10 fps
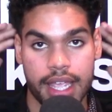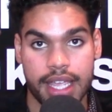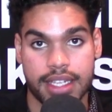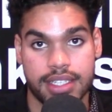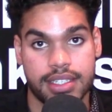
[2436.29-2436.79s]

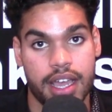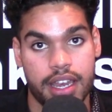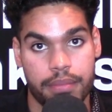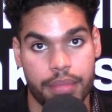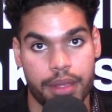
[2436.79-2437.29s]
in
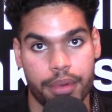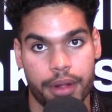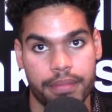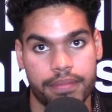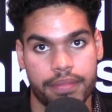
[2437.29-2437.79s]
sighted
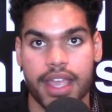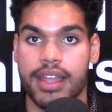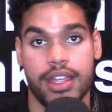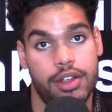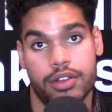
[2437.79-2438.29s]
people, they
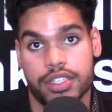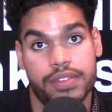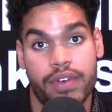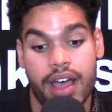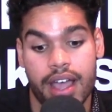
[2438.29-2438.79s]
can hear
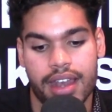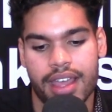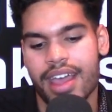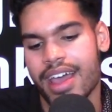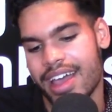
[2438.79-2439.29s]
just fine.
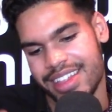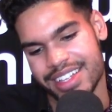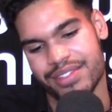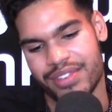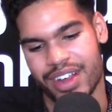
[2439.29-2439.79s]
And
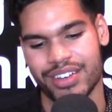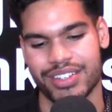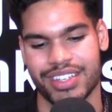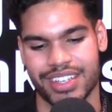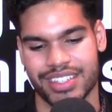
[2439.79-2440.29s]
these are very
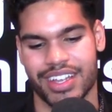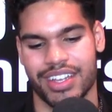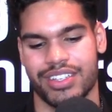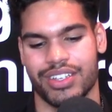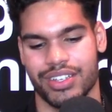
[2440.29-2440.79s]
interesting
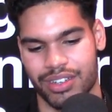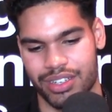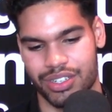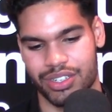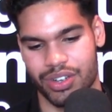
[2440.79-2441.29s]
studies to,
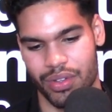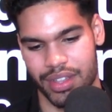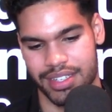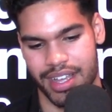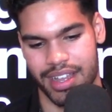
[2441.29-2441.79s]
to show
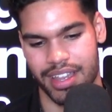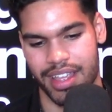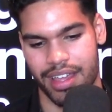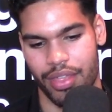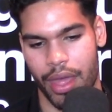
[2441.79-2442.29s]
this
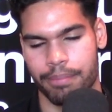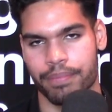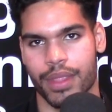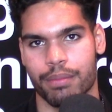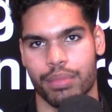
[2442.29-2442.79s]
idea that
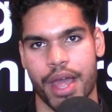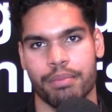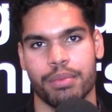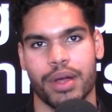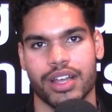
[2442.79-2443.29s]

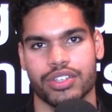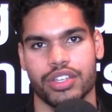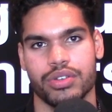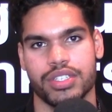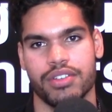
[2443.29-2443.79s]
blind people
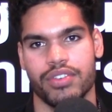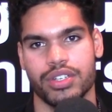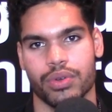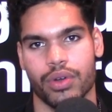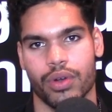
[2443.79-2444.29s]
actually use the
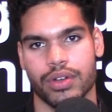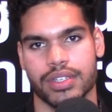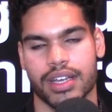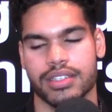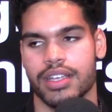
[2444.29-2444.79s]
visual
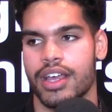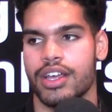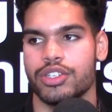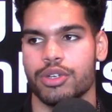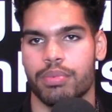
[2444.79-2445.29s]
cortex
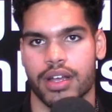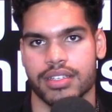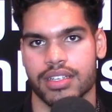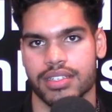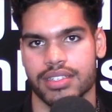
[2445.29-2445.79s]
to
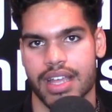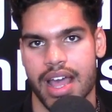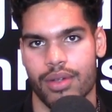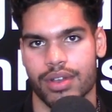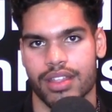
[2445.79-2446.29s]
process
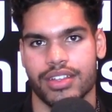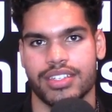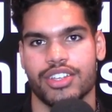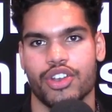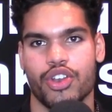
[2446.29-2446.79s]
sound,
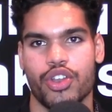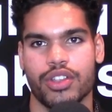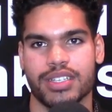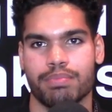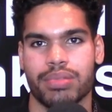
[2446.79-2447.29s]
this,
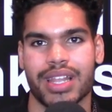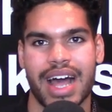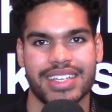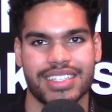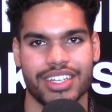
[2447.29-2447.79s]
this
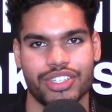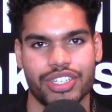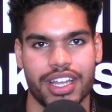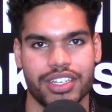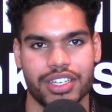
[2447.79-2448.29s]
plastic
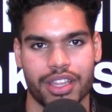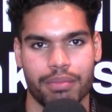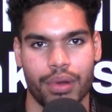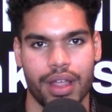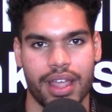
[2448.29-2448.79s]
change in the
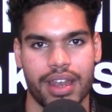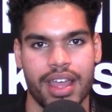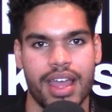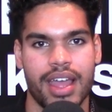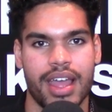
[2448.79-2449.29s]
brain.
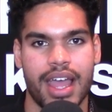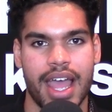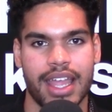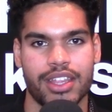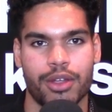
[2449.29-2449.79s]

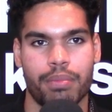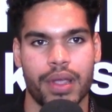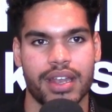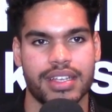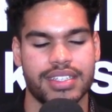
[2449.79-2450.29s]
And your
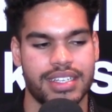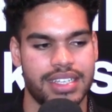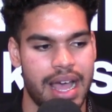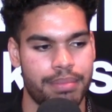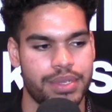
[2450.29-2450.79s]
brain is
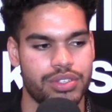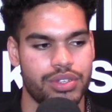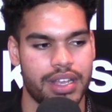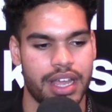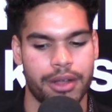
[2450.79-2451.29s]
adapting
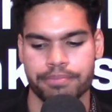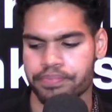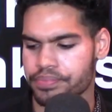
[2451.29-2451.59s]
to now